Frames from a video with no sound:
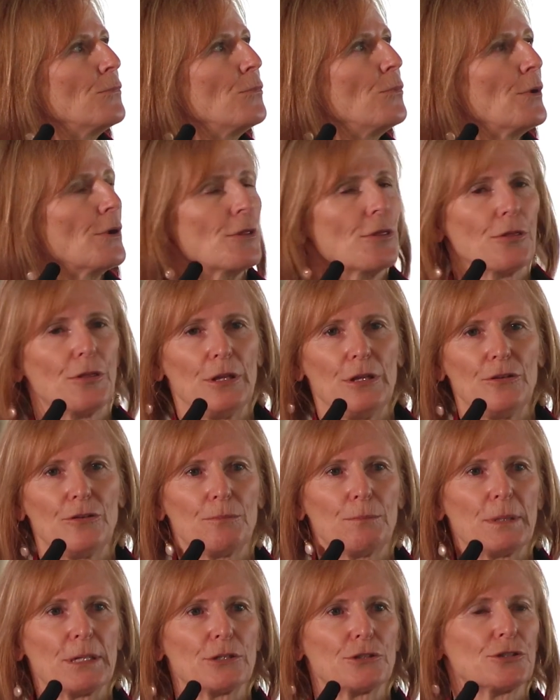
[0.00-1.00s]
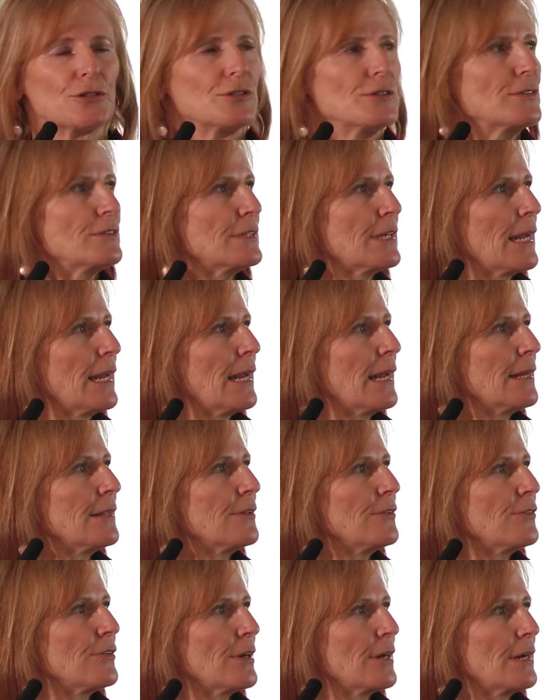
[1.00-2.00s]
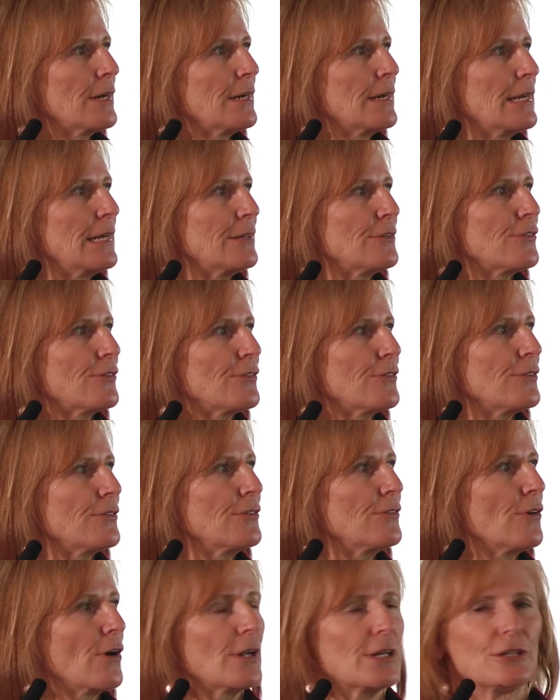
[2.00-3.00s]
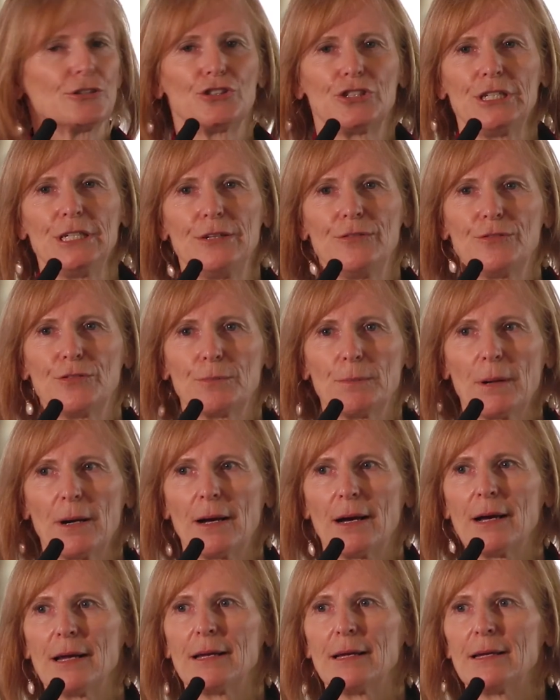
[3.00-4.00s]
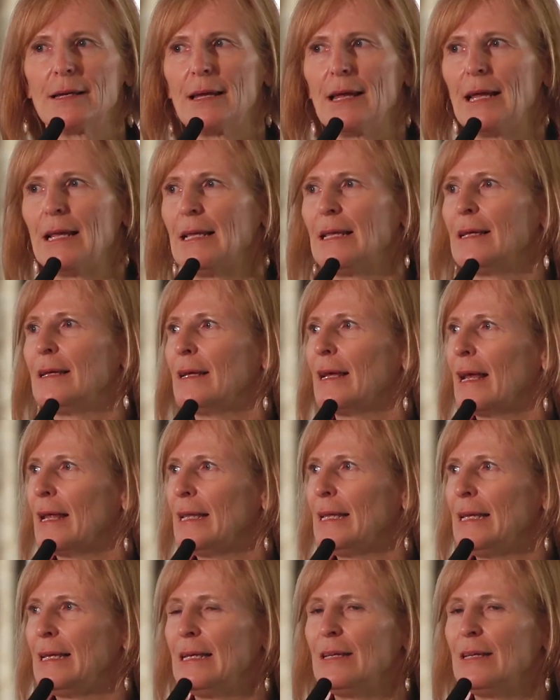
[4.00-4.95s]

with these pictures, and it's not achieved by any